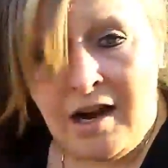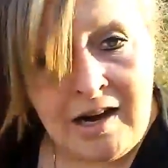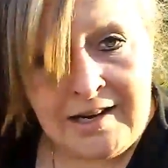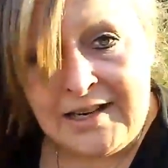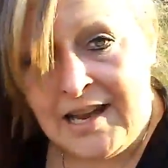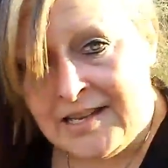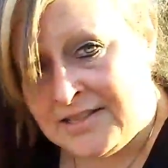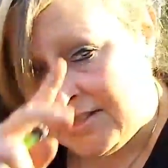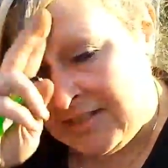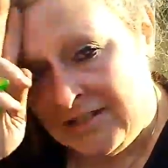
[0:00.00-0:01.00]
Alright
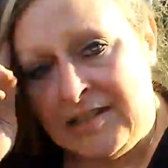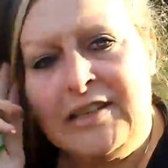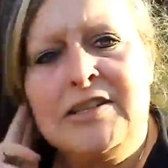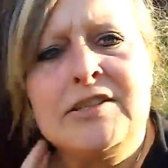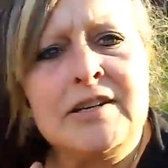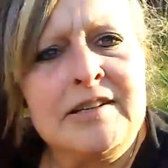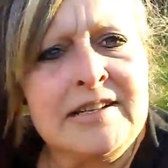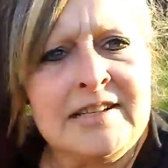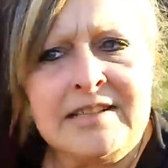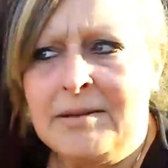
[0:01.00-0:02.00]
guys, it's starting to
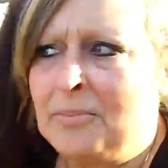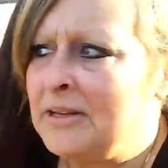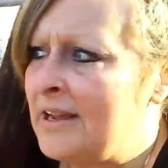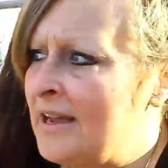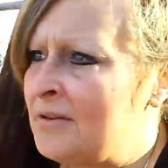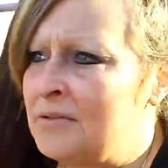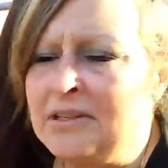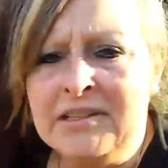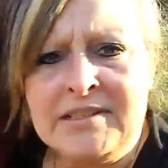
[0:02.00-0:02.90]
get nippy out.